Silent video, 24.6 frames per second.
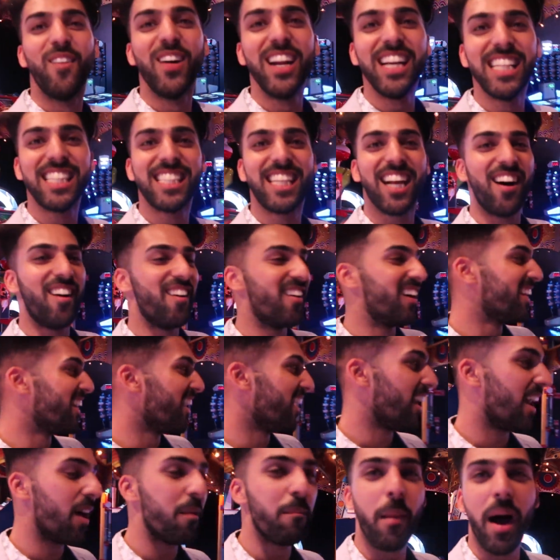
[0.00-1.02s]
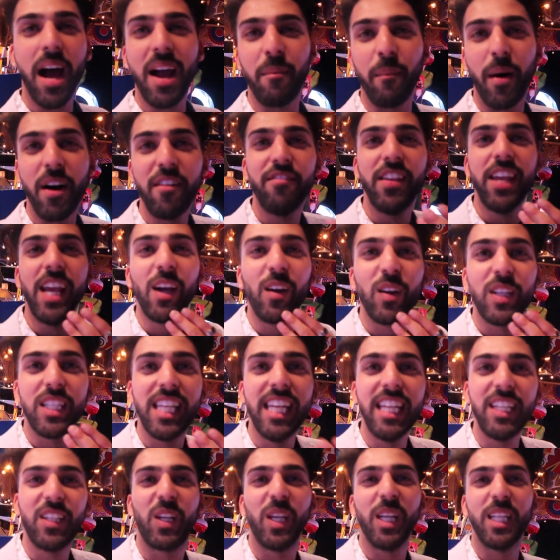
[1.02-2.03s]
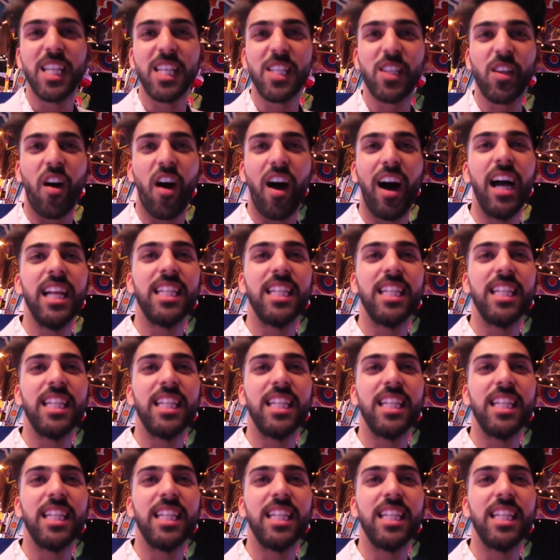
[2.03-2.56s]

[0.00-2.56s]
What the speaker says: What is going on? My vehicle literally just got